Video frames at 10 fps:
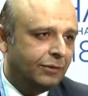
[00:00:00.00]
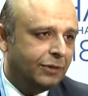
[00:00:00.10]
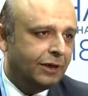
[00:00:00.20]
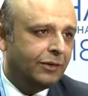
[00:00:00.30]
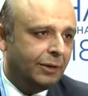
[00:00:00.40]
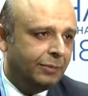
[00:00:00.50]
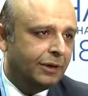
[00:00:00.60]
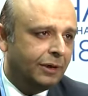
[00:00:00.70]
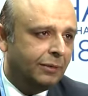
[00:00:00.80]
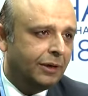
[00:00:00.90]
of that
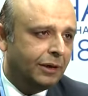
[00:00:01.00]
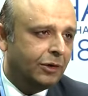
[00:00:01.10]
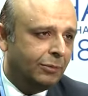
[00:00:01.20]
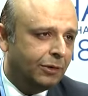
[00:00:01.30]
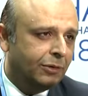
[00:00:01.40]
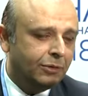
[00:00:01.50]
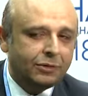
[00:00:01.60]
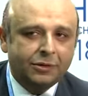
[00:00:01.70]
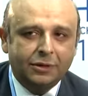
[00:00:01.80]
rapid economic growth.